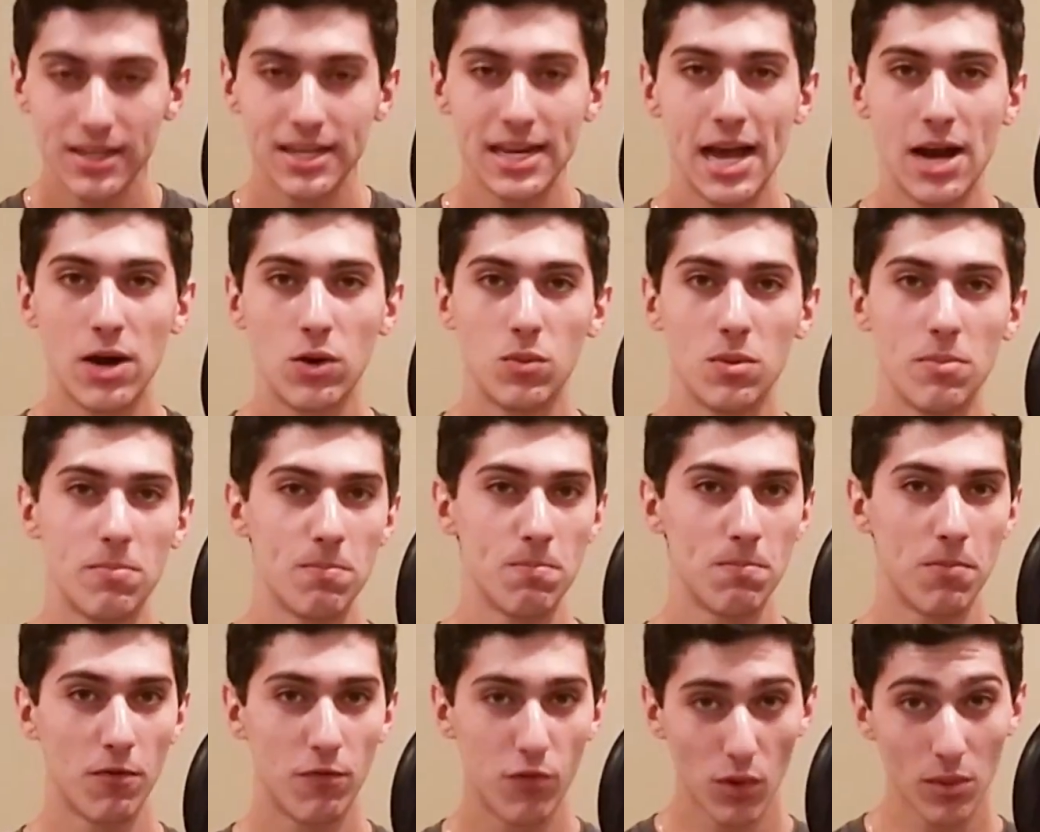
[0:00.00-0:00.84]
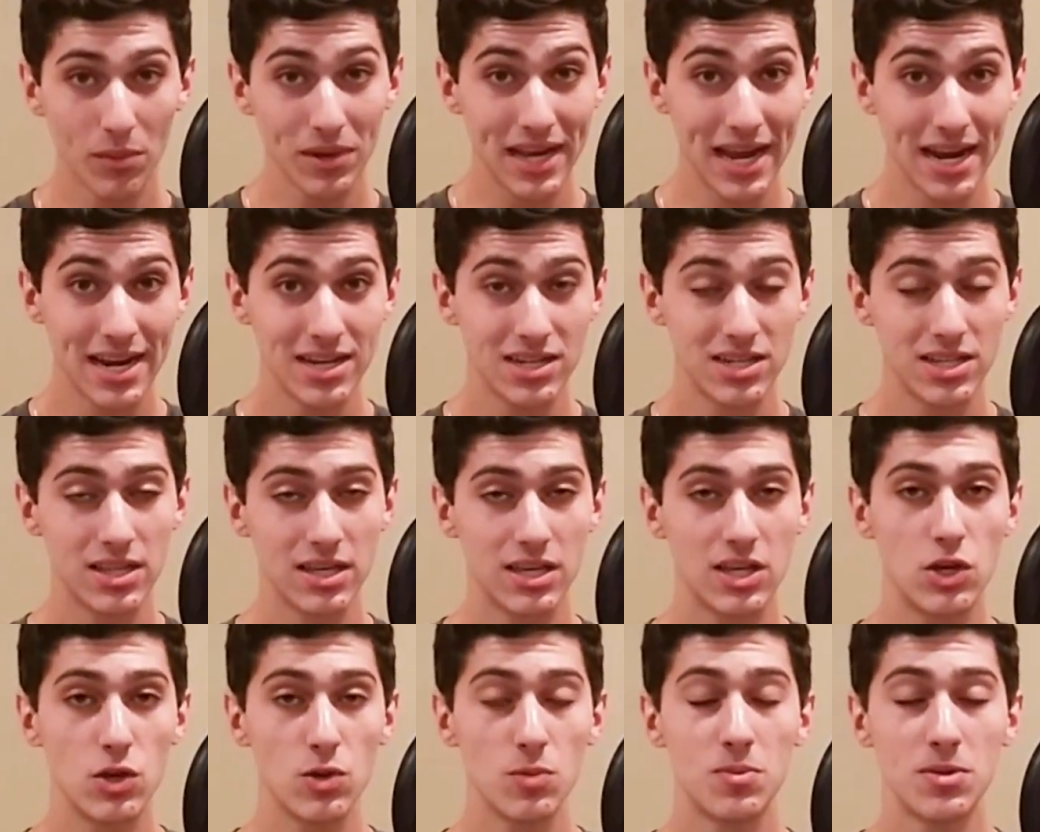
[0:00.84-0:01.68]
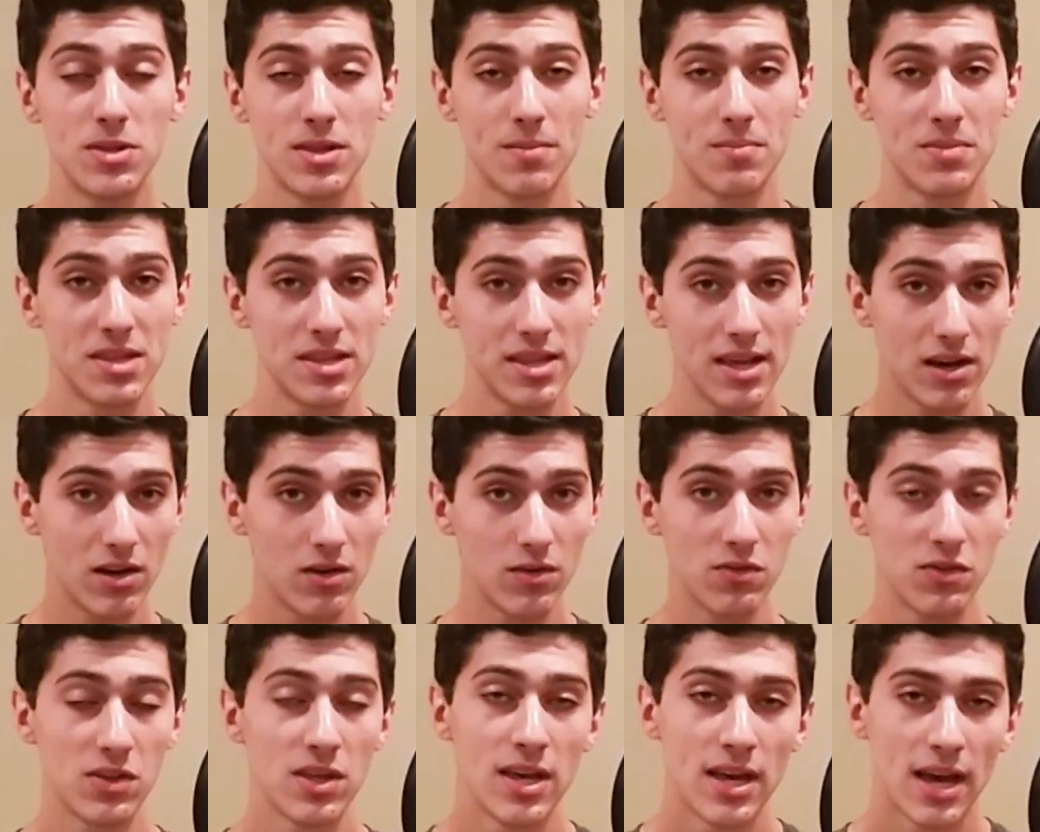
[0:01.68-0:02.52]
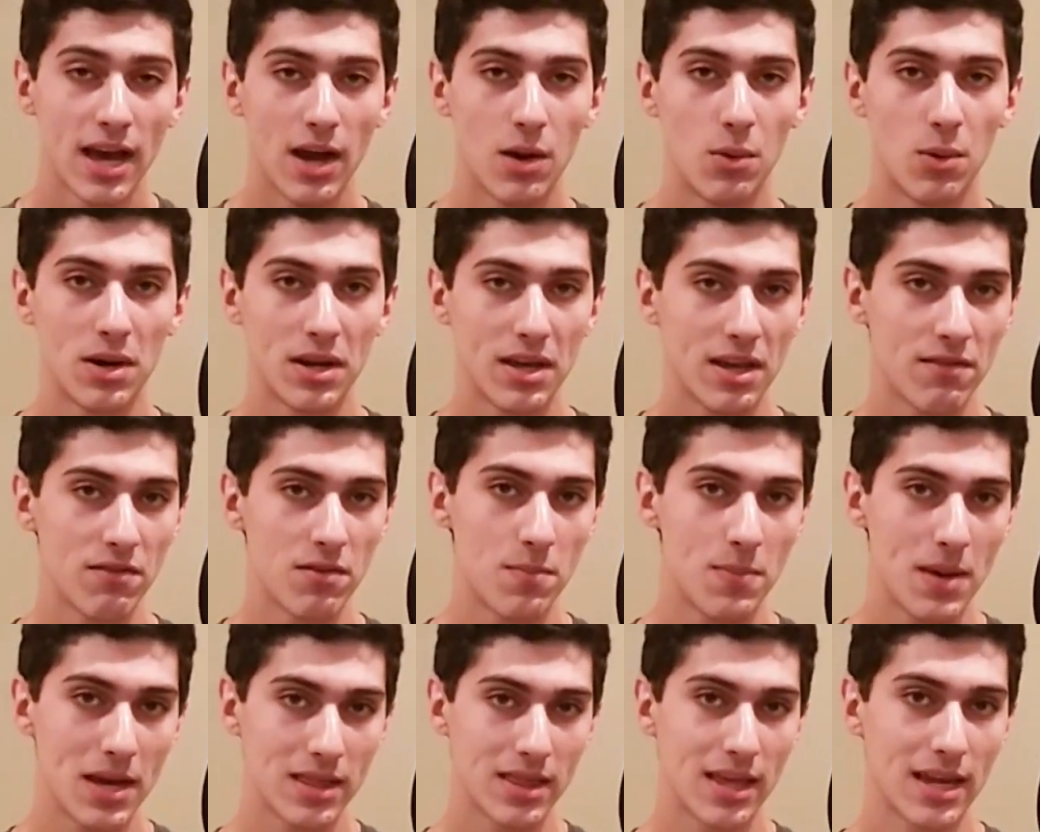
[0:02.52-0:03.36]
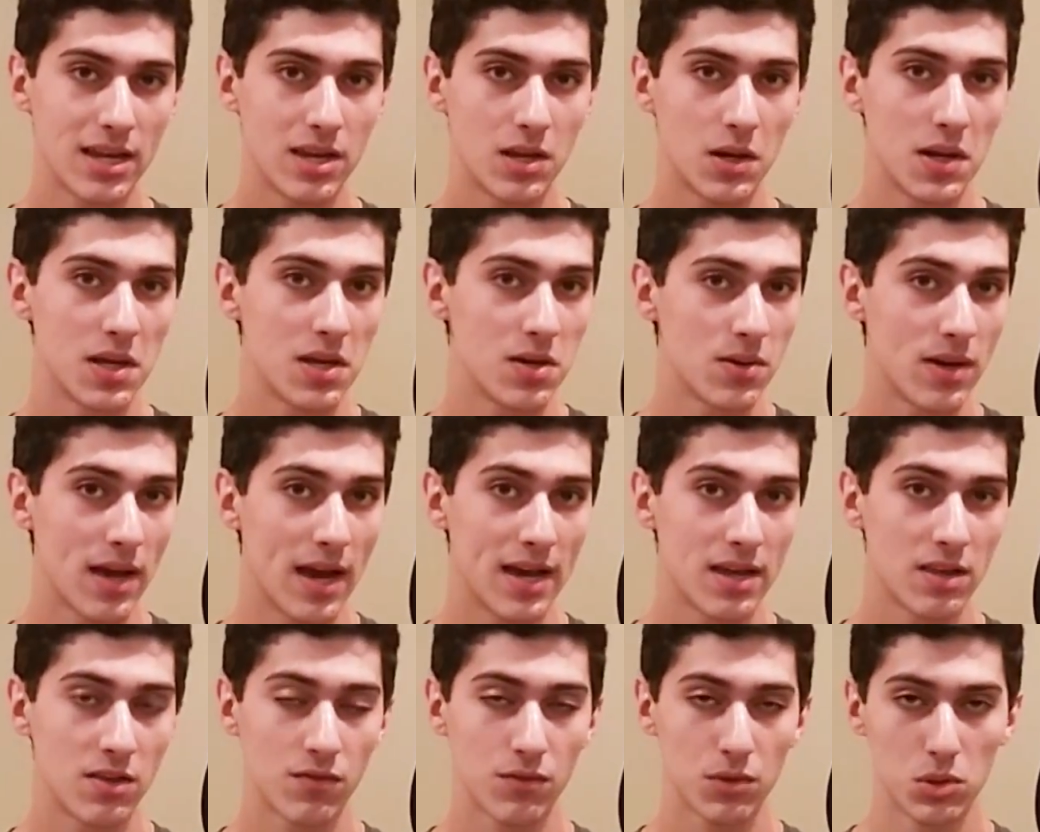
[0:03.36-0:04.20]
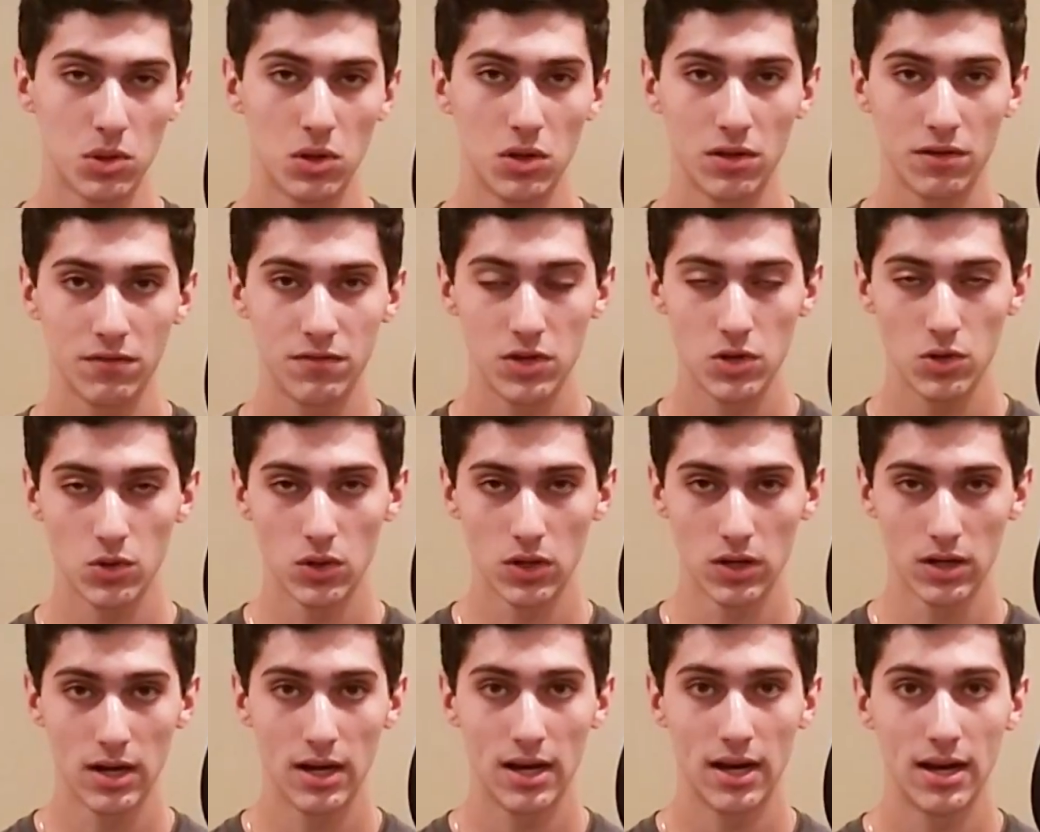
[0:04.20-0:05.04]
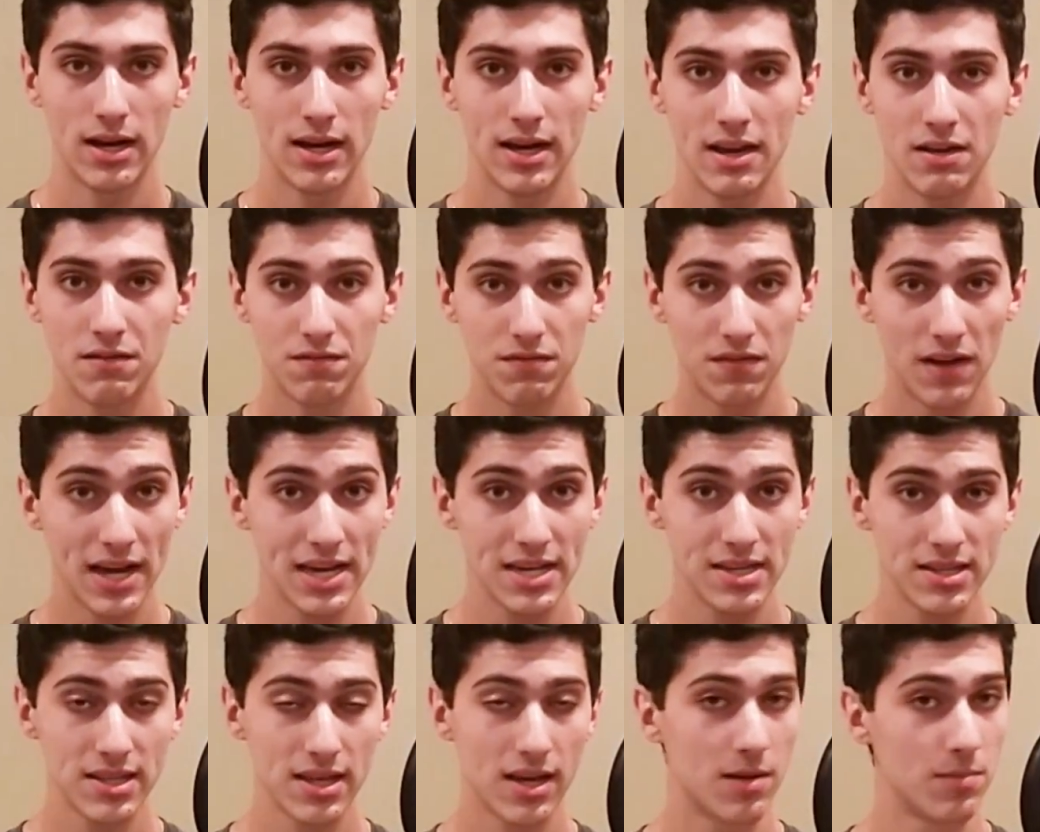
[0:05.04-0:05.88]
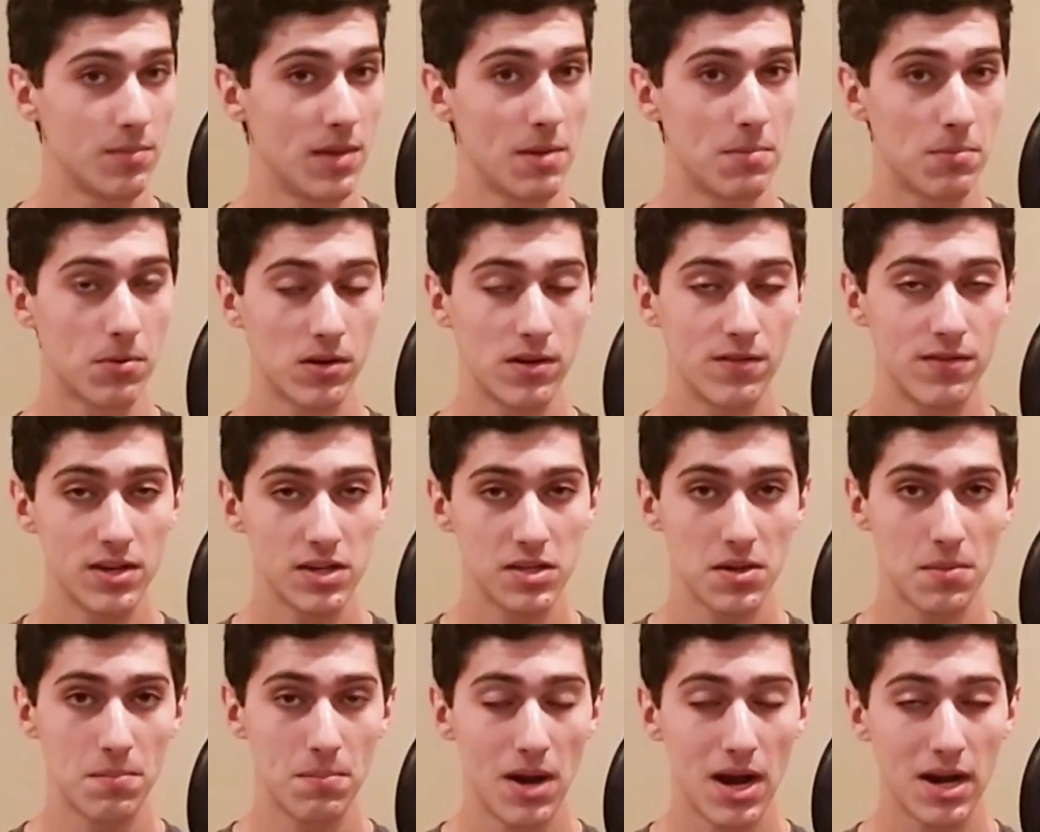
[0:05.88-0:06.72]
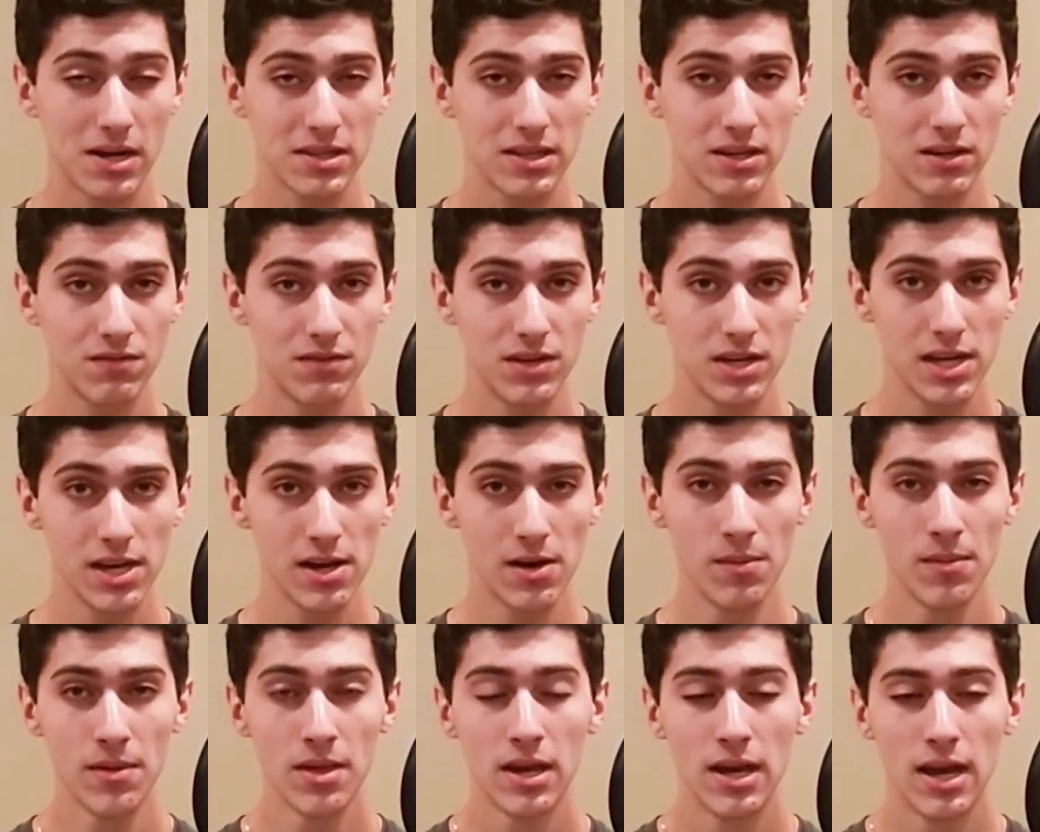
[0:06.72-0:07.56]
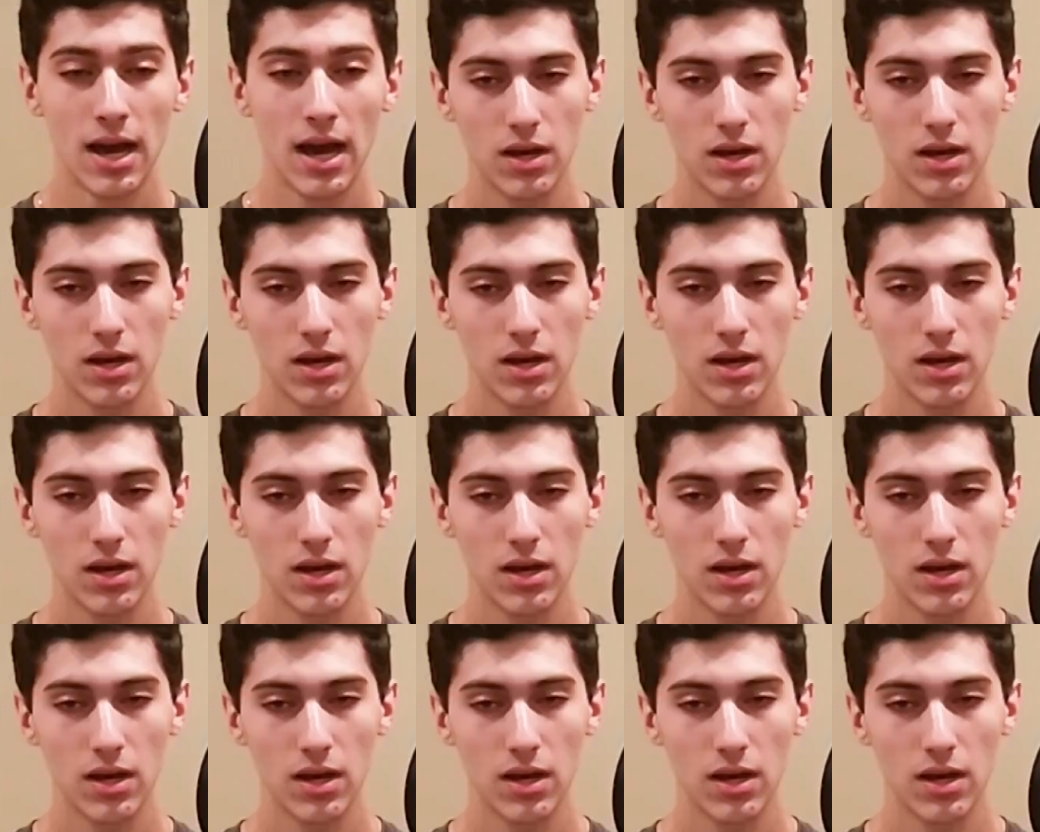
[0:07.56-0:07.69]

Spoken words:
Now, before we get into the cubes themselves, I want to give a big thank you to you guys for all of your advice on my previous unboxing video.